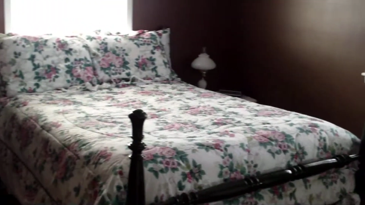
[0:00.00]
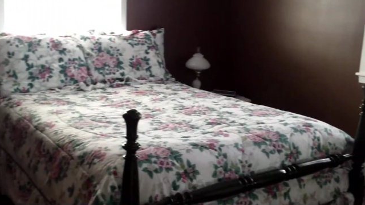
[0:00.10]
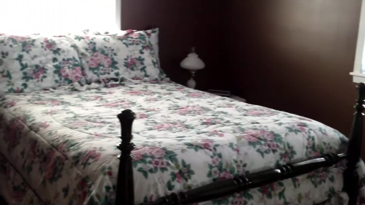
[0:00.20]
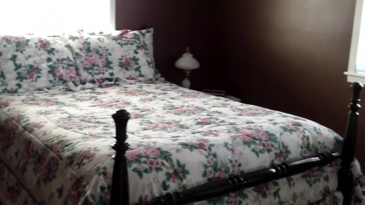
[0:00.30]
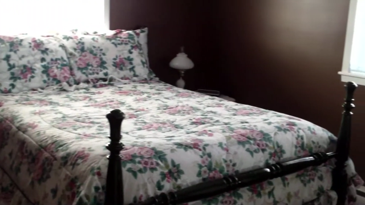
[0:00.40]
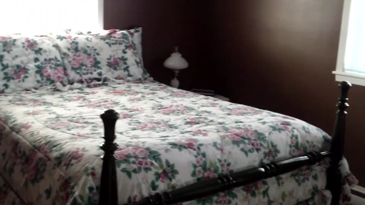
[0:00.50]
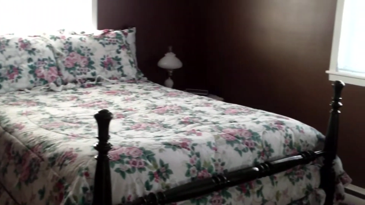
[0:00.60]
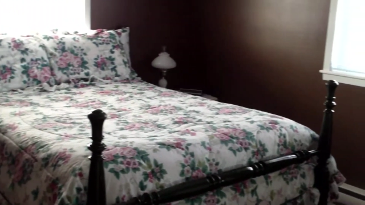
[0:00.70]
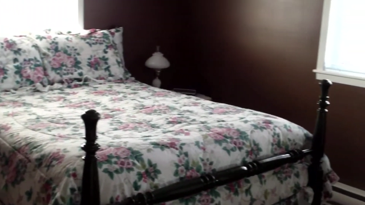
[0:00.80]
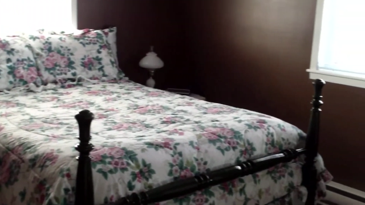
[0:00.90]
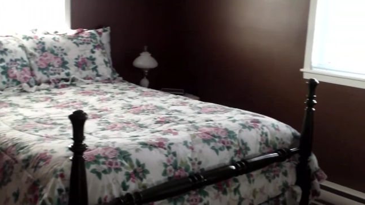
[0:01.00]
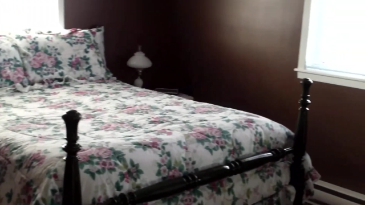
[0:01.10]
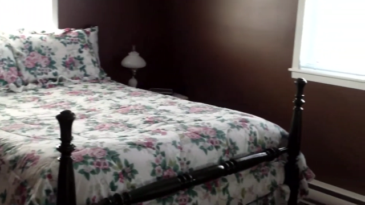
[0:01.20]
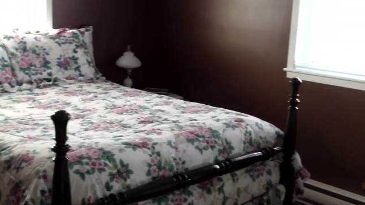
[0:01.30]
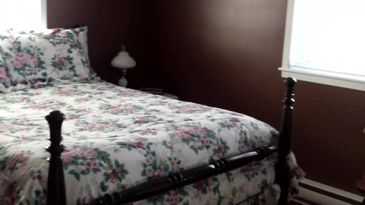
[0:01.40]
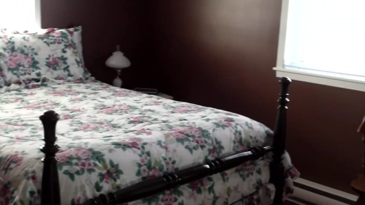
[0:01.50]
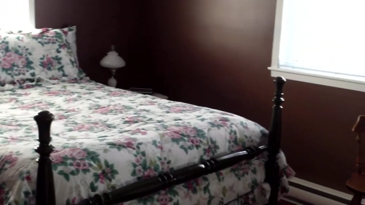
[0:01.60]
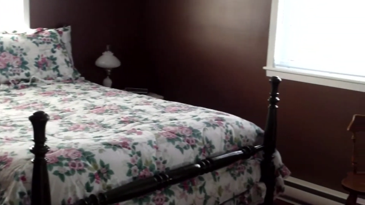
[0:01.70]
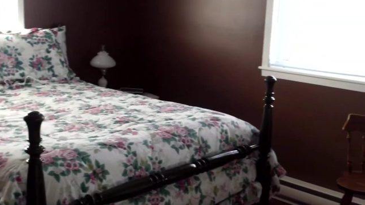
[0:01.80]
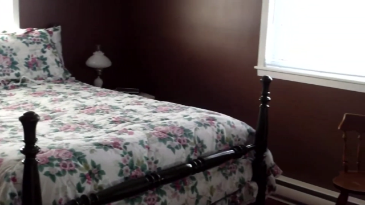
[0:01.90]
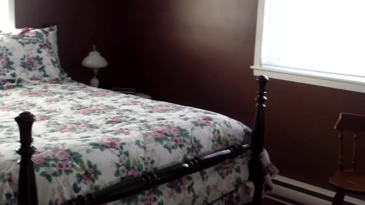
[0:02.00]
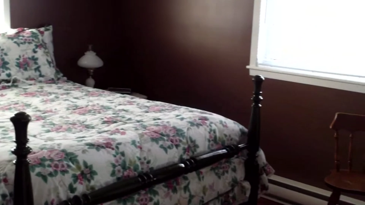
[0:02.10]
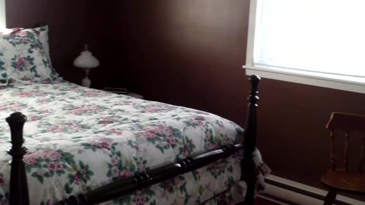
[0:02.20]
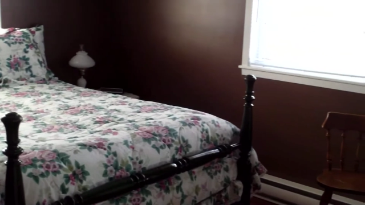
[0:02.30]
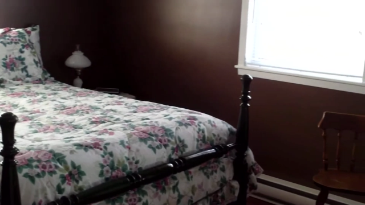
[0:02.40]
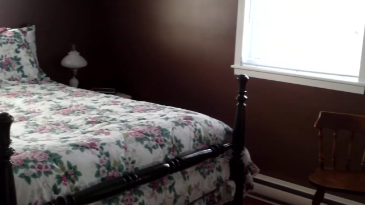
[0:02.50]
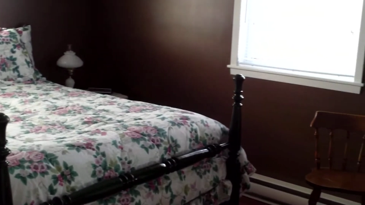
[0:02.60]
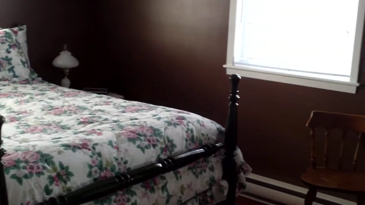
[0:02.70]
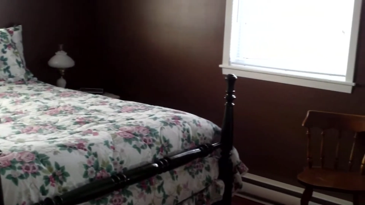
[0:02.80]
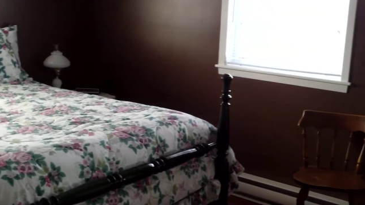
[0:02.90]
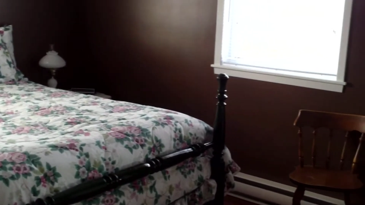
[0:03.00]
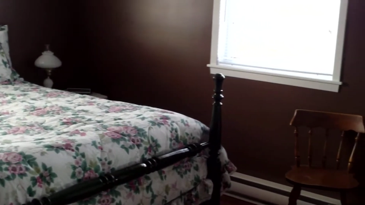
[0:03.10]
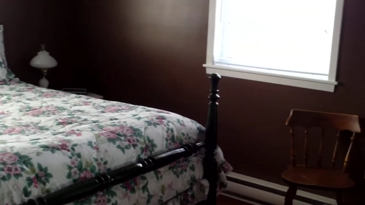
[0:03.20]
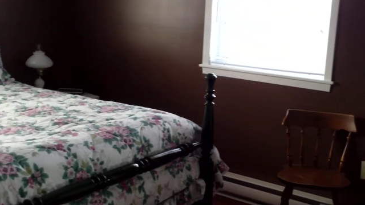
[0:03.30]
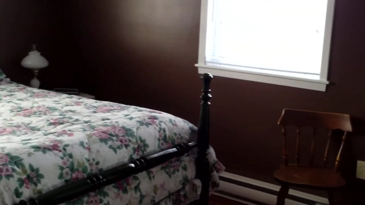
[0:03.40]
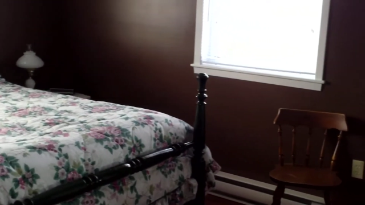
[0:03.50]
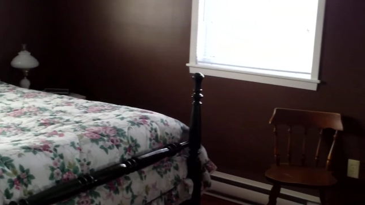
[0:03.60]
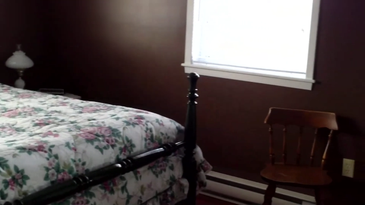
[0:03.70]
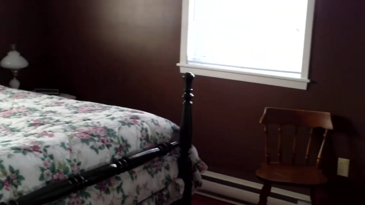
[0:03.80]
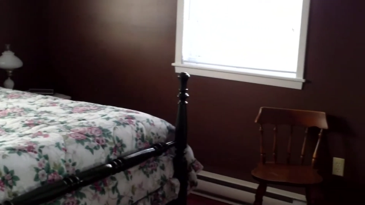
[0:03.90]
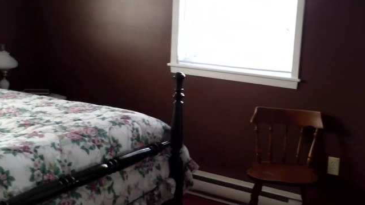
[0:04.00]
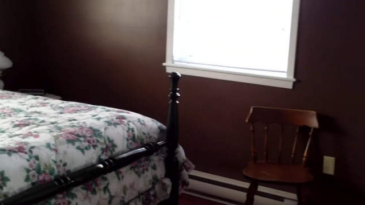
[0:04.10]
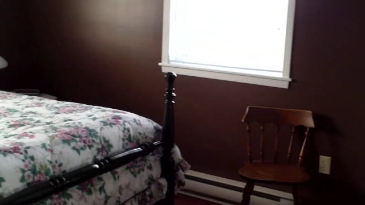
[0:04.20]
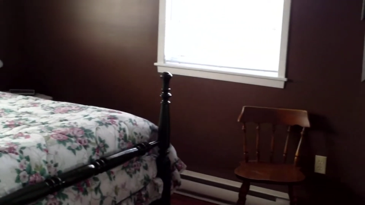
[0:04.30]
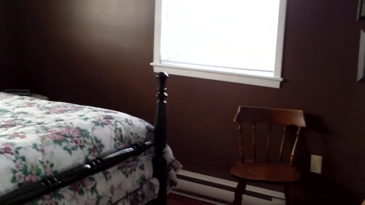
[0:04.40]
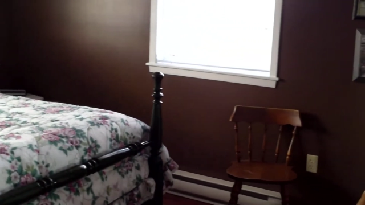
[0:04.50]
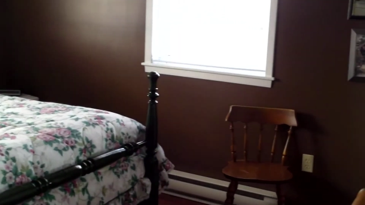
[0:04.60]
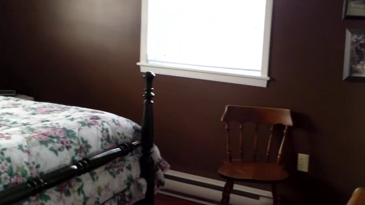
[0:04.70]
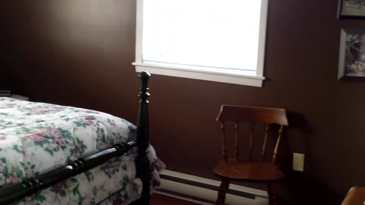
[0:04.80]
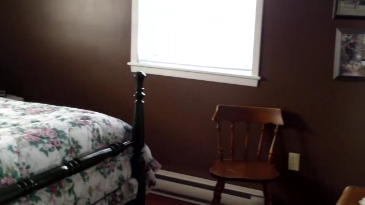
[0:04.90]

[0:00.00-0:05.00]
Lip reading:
[unreadable: no face in view]